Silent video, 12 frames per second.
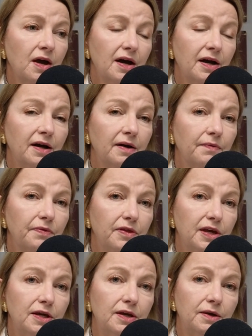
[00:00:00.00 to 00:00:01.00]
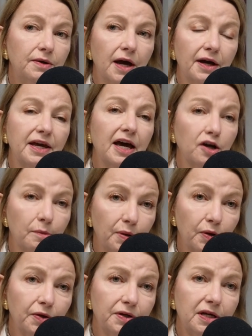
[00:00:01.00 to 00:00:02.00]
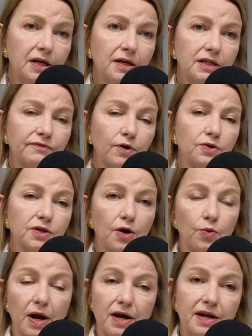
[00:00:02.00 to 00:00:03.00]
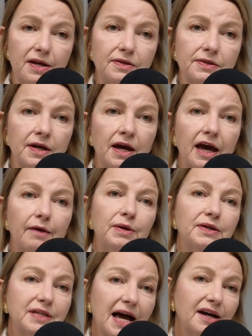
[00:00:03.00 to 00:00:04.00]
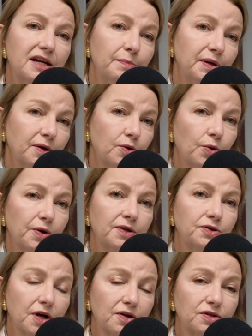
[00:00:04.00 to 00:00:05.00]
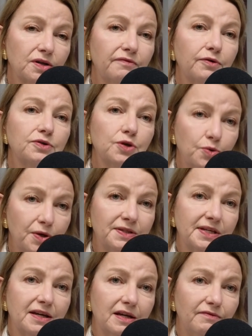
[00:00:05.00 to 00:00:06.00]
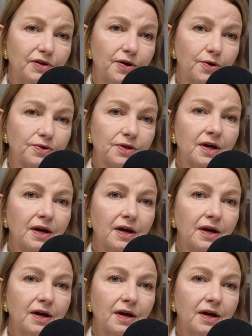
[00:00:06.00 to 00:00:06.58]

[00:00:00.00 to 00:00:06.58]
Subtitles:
the accountability as far as our ratings have been tied up in a court injunction for 2 consecutive years.